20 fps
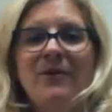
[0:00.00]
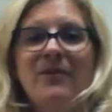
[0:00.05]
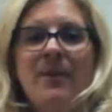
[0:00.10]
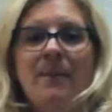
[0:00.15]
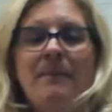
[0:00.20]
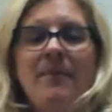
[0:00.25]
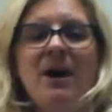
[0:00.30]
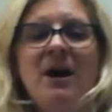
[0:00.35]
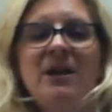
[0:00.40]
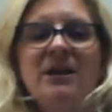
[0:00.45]
with a
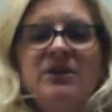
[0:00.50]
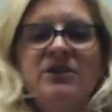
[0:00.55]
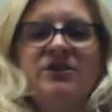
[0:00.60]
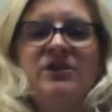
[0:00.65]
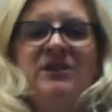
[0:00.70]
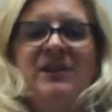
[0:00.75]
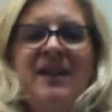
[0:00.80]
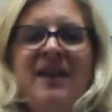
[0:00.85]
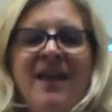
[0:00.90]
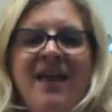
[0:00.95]

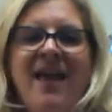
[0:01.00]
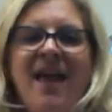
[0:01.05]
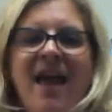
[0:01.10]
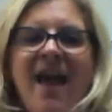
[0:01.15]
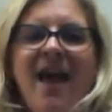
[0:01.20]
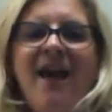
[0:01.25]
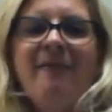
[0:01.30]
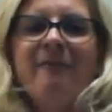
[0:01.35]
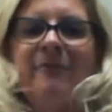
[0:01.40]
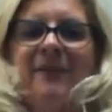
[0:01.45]
punch
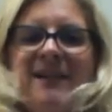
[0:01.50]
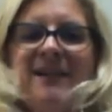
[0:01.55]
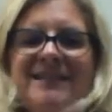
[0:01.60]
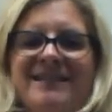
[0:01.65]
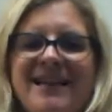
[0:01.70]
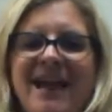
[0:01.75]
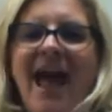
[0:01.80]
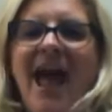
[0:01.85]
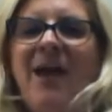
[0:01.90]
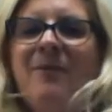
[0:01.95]
every
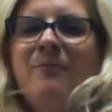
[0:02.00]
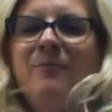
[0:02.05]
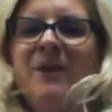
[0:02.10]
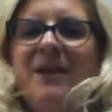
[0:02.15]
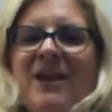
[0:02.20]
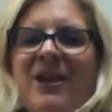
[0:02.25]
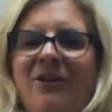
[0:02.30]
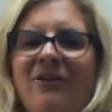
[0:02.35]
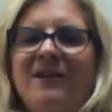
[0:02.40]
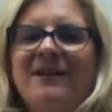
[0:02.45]
time we
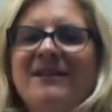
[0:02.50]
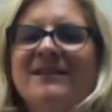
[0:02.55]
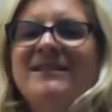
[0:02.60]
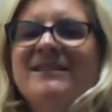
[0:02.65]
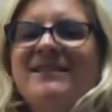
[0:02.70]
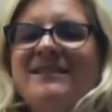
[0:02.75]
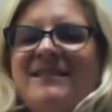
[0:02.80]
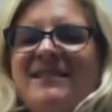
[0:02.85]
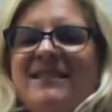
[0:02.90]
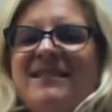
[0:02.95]
hear a
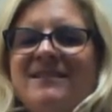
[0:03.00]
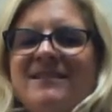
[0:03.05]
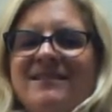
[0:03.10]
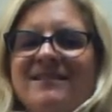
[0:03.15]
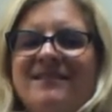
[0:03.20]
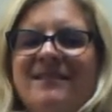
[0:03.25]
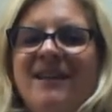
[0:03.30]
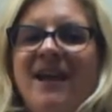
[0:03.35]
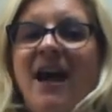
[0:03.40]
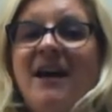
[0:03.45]

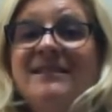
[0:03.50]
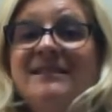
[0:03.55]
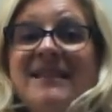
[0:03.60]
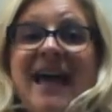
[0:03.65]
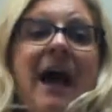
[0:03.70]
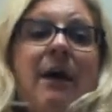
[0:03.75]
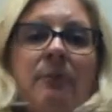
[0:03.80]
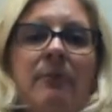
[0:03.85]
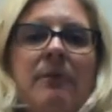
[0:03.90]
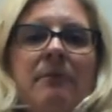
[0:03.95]

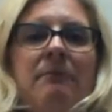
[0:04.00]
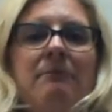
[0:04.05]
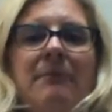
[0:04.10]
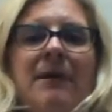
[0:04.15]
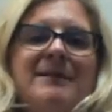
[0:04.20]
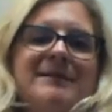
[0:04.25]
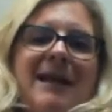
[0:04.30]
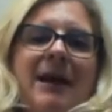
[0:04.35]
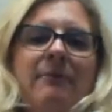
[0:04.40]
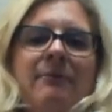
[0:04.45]
sound,
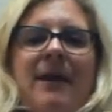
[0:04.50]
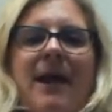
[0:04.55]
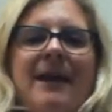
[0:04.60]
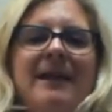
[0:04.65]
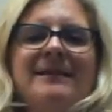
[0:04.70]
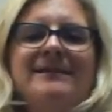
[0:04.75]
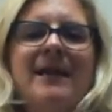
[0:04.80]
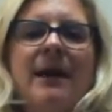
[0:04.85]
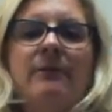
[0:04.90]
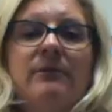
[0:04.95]

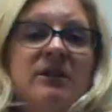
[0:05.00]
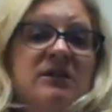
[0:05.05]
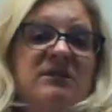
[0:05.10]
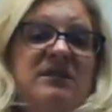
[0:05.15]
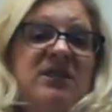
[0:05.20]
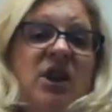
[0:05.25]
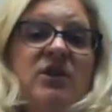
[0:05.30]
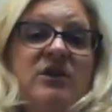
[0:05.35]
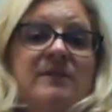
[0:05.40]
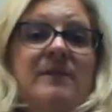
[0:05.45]
any sound.
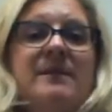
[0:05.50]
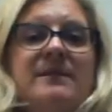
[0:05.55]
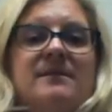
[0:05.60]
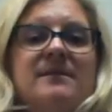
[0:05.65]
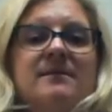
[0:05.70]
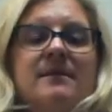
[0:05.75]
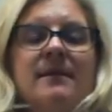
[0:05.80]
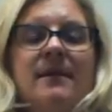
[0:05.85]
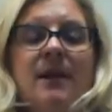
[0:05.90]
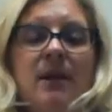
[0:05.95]
It starts with
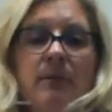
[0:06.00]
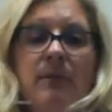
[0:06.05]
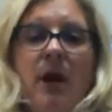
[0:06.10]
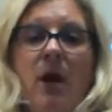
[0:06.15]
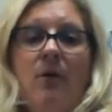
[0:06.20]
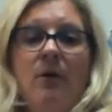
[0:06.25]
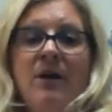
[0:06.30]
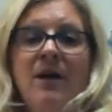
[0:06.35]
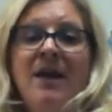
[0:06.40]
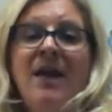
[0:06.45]
S. Here we
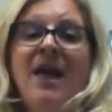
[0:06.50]
go.